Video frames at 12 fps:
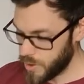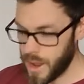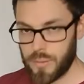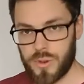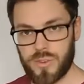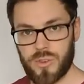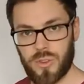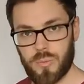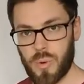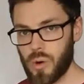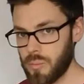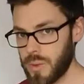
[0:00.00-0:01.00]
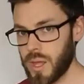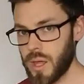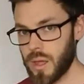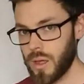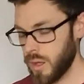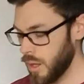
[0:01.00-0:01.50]
rounded to the bottom
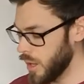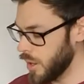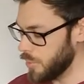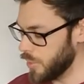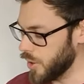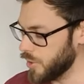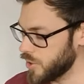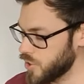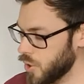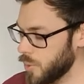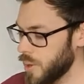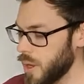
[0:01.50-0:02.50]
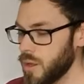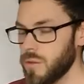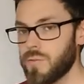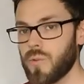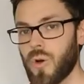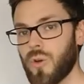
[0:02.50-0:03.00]
here, but at the top here
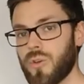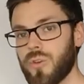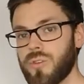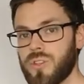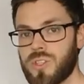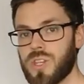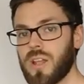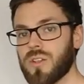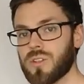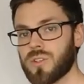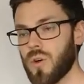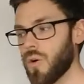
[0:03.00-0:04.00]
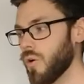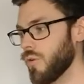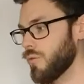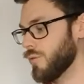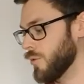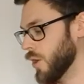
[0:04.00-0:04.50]
you've got a good sense
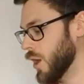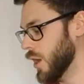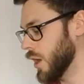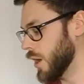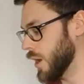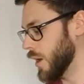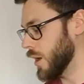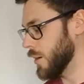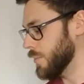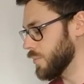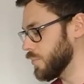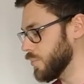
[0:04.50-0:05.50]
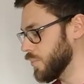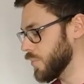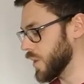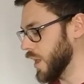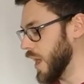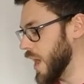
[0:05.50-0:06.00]
of
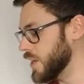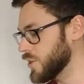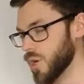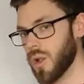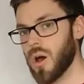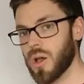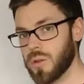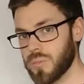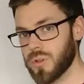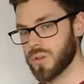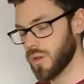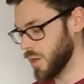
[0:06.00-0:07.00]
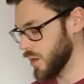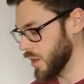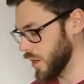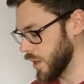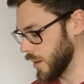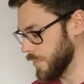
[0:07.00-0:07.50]
edge alignment.
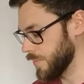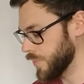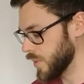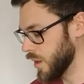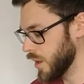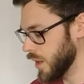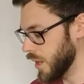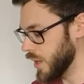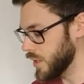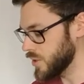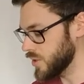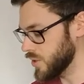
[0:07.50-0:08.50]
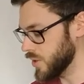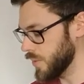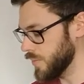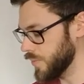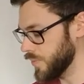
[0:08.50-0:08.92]
It's